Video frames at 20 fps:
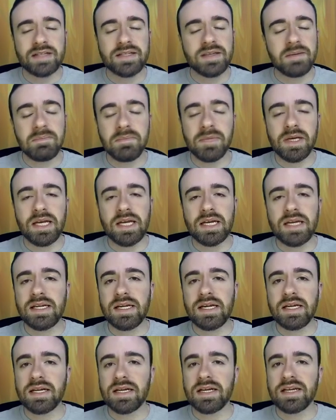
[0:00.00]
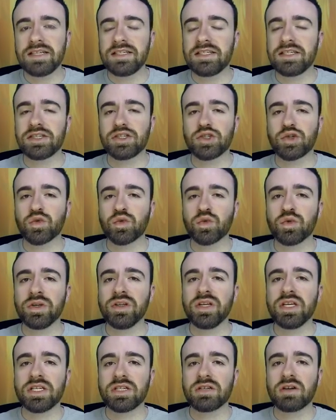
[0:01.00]
To me, Nita is just
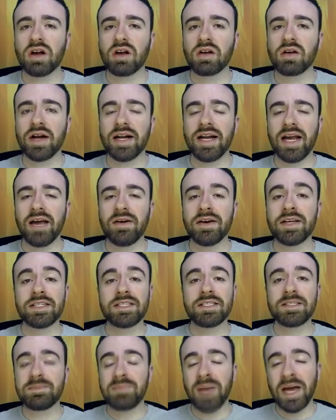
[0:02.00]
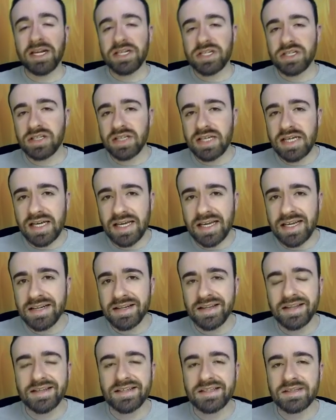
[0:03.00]
really strong right now, especially
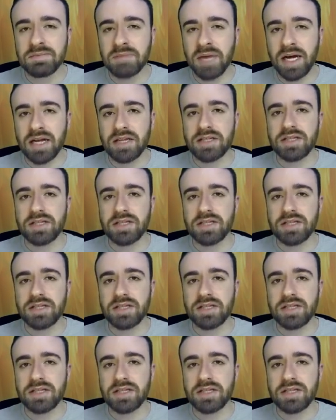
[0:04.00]
in this meta.